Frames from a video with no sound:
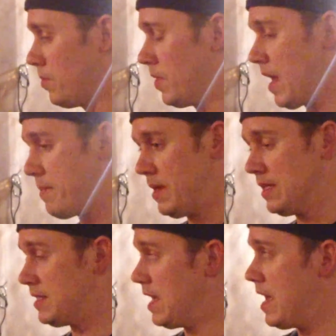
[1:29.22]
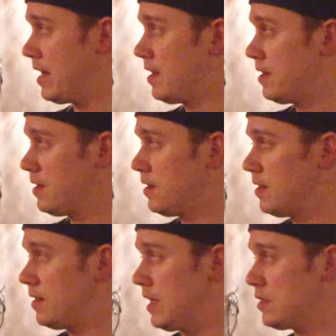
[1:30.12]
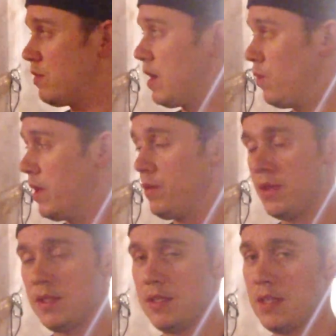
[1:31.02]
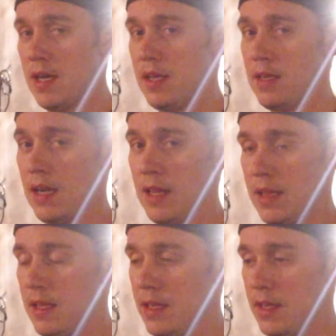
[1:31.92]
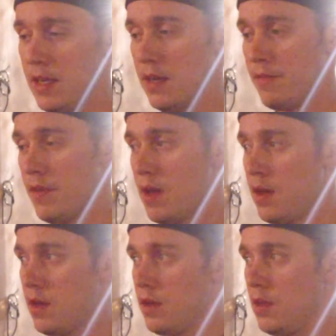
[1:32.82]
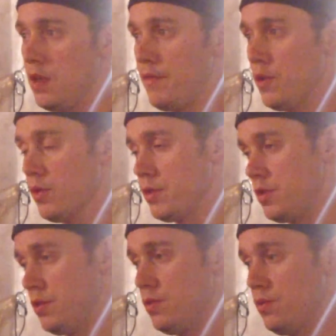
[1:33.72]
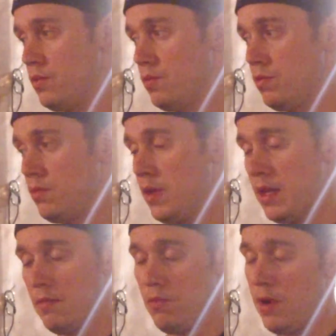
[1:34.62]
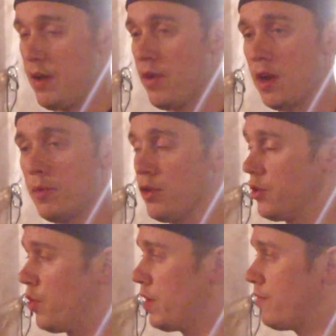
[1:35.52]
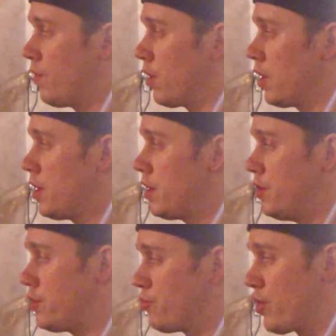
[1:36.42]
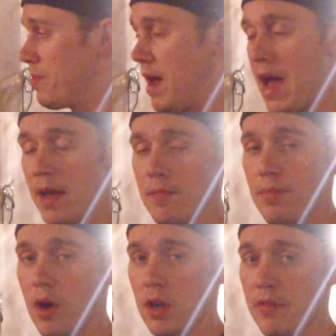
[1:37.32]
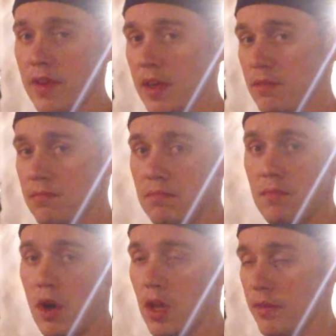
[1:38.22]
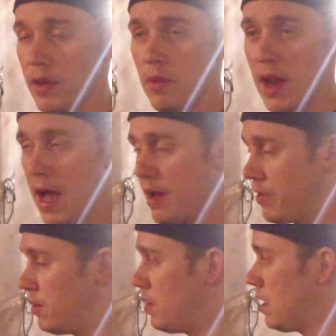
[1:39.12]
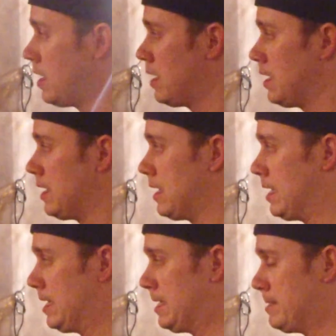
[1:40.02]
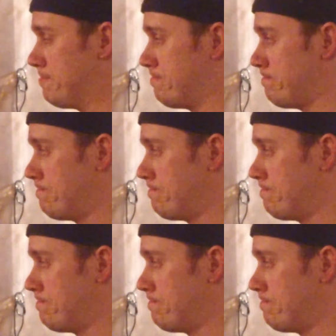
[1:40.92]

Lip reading: that being said, that's why I went with this design. I like the idea of if you were to get whatever animal you're going for, you can bring back part of it, all of it, what have you. Um,